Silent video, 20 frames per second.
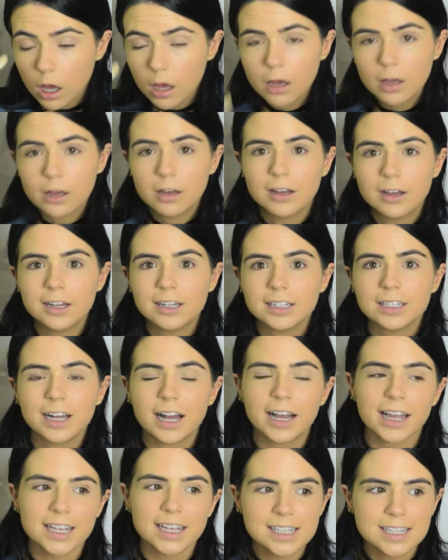I
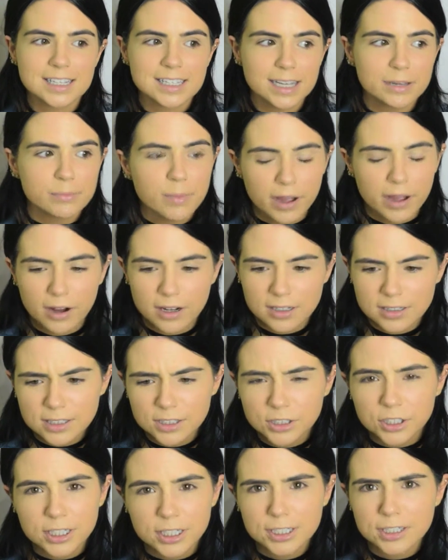guess it's like my
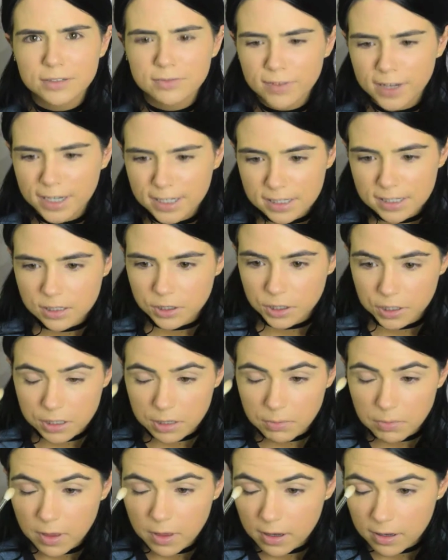concentration face or
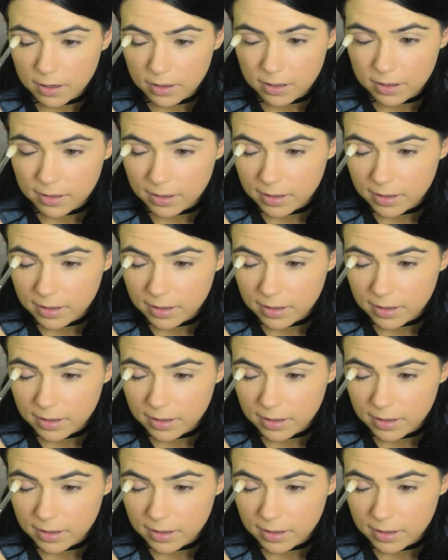something.